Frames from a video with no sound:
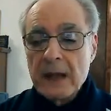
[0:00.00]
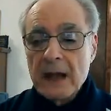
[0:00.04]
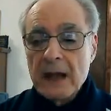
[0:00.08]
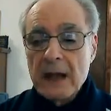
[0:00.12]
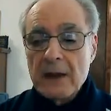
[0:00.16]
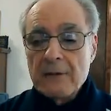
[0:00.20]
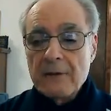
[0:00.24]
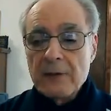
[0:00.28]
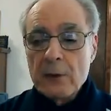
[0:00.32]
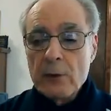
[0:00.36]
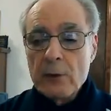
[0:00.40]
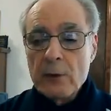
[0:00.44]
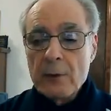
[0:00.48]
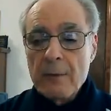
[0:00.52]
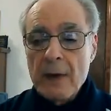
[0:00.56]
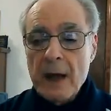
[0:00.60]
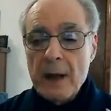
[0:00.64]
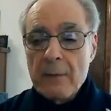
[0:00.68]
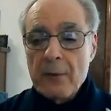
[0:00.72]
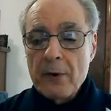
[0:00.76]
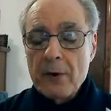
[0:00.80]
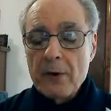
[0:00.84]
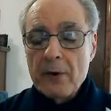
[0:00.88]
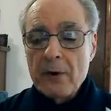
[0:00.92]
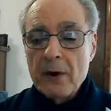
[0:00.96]
If you
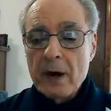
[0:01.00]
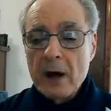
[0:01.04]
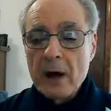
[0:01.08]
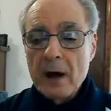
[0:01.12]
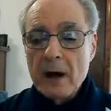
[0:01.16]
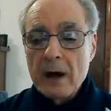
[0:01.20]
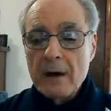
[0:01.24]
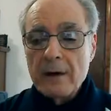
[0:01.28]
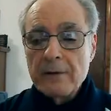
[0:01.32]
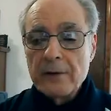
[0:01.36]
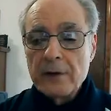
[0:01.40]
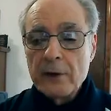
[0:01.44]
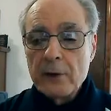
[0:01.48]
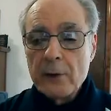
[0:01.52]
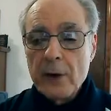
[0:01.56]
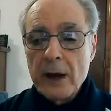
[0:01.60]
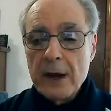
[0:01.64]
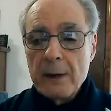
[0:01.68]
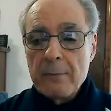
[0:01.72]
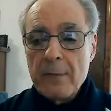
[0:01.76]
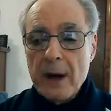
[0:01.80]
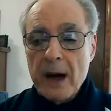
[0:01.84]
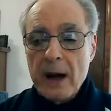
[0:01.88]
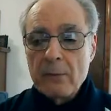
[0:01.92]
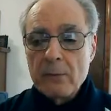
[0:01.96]
remember, the
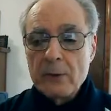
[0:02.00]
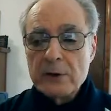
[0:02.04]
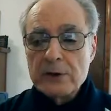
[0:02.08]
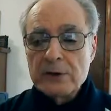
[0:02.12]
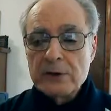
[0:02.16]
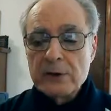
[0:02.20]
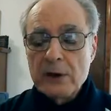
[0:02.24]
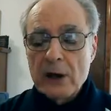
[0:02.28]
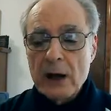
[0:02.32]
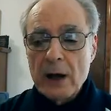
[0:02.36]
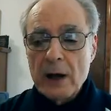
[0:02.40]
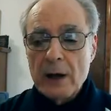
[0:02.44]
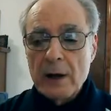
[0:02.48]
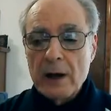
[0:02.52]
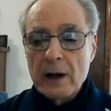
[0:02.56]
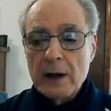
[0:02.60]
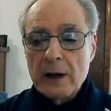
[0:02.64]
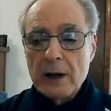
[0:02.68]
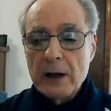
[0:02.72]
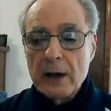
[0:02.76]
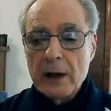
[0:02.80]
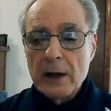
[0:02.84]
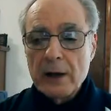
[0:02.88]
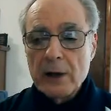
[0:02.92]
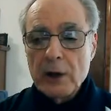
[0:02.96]
Great Bible was
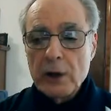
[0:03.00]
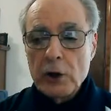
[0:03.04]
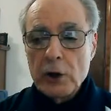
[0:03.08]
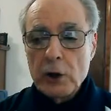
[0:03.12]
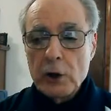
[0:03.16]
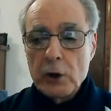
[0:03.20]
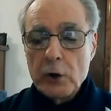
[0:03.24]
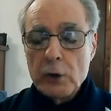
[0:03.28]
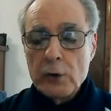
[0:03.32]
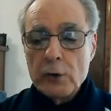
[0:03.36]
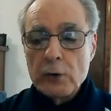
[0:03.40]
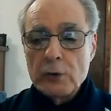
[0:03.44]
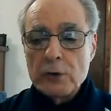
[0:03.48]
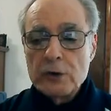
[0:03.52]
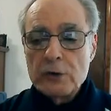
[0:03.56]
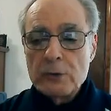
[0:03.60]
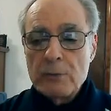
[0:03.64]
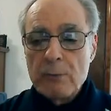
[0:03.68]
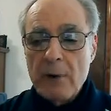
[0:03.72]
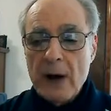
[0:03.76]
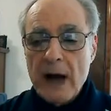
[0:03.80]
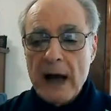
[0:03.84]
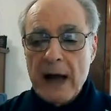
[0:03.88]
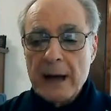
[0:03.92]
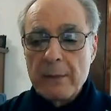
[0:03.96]
a huge
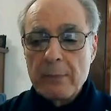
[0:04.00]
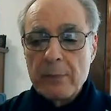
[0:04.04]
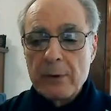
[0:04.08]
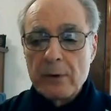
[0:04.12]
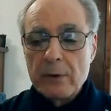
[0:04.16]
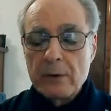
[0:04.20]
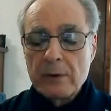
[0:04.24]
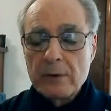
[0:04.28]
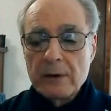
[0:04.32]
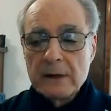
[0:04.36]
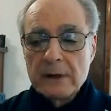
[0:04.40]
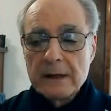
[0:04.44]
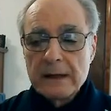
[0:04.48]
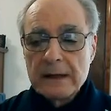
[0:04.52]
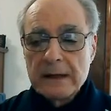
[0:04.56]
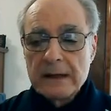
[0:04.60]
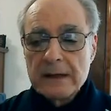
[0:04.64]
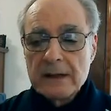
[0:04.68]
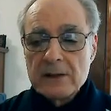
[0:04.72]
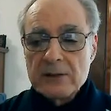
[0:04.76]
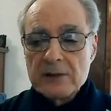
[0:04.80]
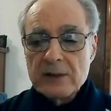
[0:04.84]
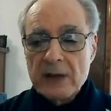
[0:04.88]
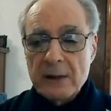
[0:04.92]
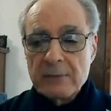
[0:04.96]
Bible,
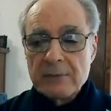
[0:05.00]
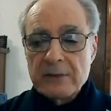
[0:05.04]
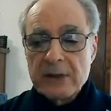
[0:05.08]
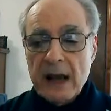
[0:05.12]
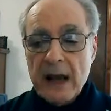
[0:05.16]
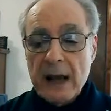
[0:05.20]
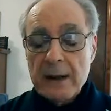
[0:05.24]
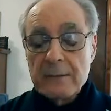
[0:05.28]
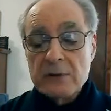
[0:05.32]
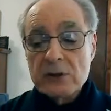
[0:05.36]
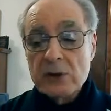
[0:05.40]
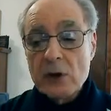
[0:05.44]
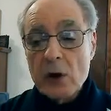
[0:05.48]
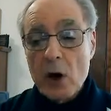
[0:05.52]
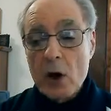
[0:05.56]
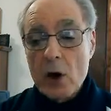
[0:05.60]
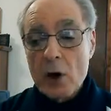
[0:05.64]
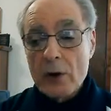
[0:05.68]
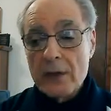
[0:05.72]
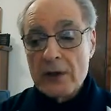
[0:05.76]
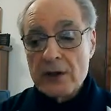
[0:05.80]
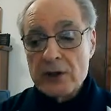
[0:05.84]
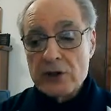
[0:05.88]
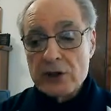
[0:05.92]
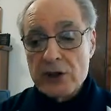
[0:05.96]
sometimes
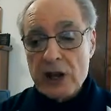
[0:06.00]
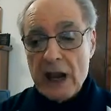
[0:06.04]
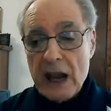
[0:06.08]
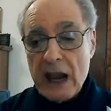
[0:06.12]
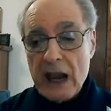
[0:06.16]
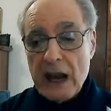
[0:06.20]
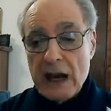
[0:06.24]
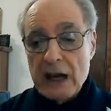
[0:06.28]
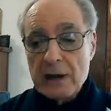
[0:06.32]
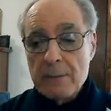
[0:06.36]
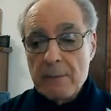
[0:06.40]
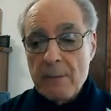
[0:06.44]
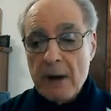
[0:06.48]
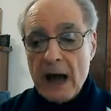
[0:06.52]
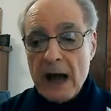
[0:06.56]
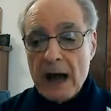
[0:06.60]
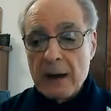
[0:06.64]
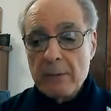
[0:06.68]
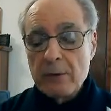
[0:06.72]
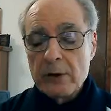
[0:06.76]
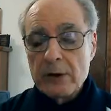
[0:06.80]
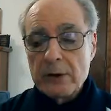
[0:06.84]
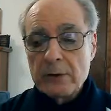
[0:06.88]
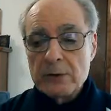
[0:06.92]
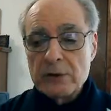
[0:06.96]
called the chained
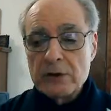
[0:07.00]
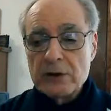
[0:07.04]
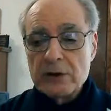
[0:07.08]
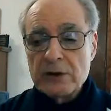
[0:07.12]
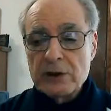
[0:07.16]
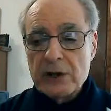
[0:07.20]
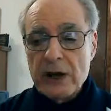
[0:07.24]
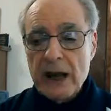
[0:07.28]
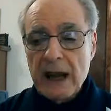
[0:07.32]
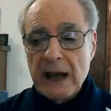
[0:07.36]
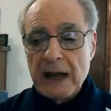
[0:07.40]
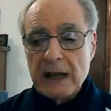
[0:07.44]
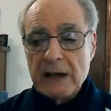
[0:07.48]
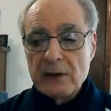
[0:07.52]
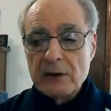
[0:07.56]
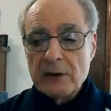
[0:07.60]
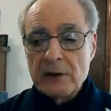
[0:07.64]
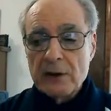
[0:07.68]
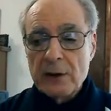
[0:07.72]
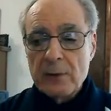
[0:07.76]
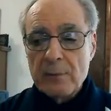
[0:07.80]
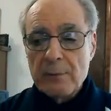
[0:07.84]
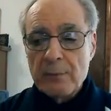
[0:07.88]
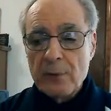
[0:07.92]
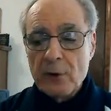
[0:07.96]
Bible. It was chained to
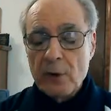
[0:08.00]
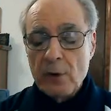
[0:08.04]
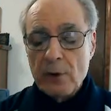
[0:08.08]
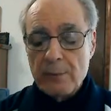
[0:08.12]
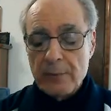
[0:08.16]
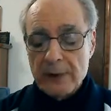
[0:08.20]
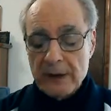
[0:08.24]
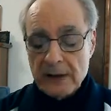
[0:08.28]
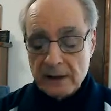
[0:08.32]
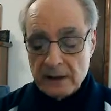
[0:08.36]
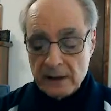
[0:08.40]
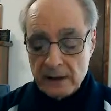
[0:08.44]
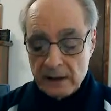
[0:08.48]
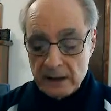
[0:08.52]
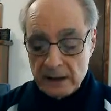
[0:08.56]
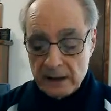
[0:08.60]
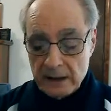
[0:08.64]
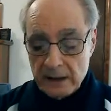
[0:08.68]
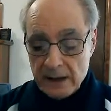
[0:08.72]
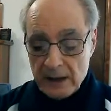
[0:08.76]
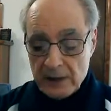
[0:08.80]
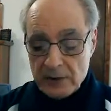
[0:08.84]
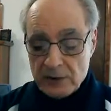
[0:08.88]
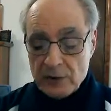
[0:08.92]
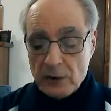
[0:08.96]
the pulpit
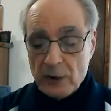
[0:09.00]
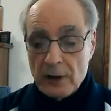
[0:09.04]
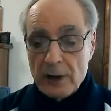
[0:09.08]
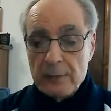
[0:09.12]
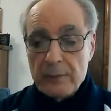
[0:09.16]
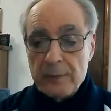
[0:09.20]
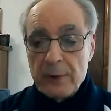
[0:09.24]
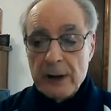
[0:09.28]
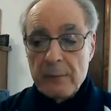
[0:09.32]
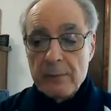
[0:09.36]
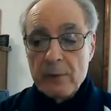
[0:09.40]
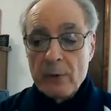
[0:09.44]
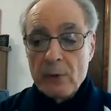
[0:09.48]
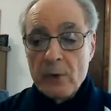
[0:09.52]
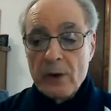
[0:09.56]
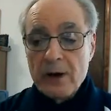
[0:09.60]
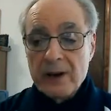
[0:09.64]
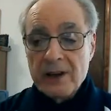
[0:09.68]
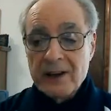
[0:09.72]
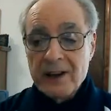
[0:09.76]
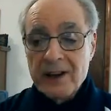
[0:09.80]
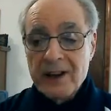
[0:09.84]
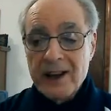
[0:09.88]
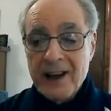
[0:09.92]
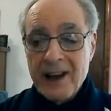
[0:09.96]
so that people
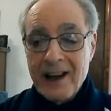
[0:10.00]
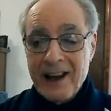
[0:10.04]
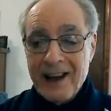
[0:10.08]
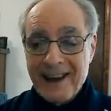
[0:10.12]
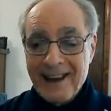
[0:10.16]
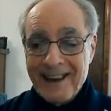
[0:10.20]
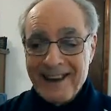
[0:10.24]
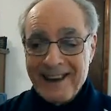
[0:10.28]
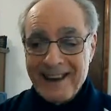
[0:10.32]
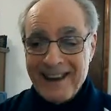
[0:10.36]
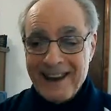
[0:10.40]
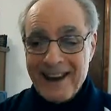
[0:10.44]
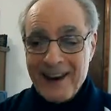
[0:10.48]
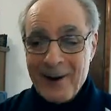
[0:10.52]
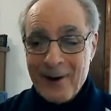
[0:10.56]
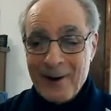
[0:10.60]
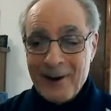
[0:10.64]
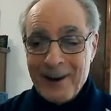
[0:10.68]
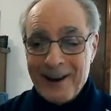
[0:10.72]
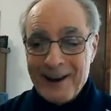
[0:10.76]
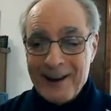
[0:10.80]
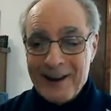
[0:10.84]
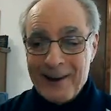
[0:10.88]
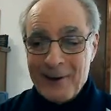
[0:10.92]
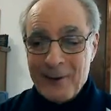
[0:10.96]
wouldn't
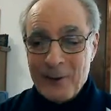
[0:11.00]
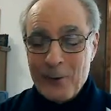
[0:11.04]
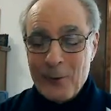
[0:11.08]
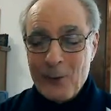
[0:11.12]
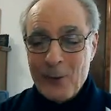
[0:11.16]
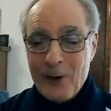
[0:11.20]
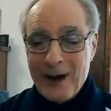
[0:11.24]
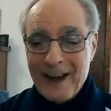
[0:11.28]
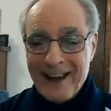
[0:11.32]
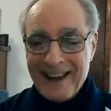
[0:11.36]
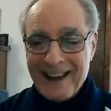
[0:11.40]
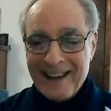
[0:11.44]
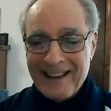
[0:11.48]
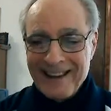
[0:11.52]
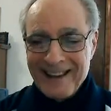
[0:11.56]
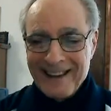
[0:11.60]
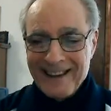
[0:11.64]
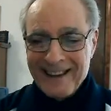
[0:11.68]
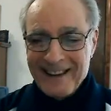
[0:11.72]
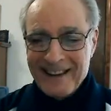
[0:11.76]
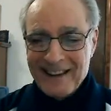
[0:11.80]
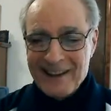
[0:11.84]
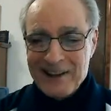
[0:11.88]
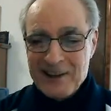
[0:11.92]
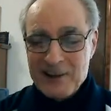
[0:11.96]
carry it away.
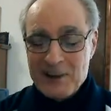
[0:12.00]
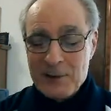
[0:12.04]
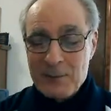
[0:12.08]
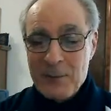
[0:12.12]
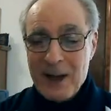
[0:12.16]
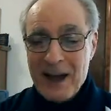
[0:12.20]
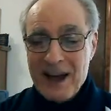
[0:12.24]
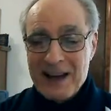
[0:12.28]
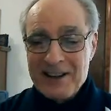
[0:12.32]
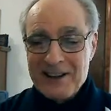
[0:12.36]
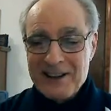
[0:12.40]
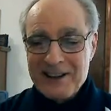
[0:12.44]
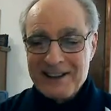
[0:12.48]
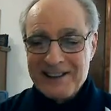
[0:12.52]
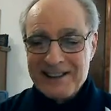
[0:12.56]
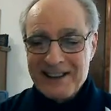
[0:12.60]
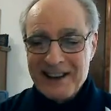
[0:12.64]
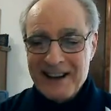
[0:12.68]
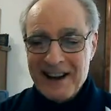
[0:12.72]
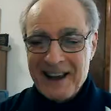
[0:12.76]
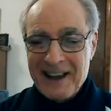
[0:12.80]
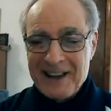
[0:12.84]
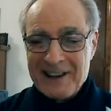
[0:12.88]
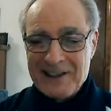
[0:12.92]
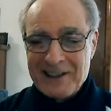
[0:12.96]
Could you imagine
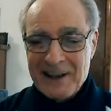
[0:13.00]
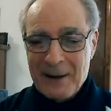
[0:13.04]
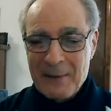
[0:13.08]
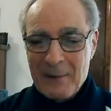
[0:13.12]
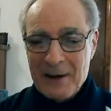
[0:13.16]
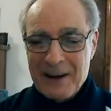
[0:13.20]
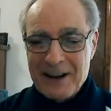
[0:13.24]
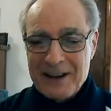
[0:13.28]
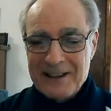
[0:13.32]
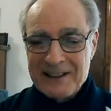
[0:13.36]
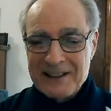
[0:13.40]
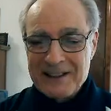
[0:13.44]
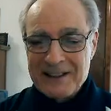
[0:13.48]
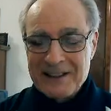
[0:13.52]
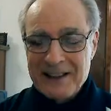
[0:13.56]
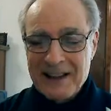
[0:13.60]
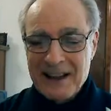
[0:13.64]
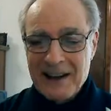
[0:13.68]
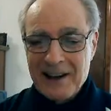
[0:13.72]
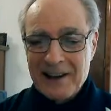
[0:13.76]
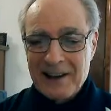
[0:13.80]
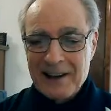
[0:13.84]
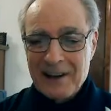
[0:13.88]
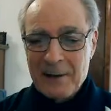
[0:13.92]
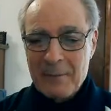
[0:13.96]
today somebody
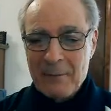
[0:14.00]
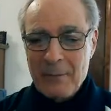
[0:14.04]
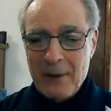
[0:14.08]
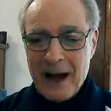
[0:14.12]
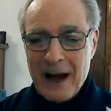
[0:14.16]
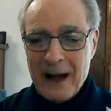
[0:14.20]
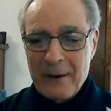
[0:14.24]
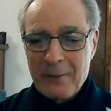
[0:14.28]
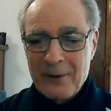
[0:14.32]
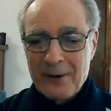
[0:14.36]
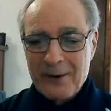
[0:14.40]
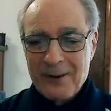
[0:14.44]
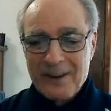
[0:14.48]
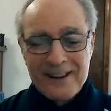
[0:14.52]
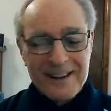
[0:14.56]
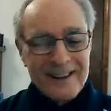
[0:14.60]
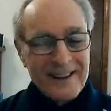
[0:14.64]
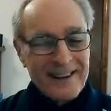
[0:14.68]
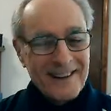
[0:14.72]
stealing a Bible?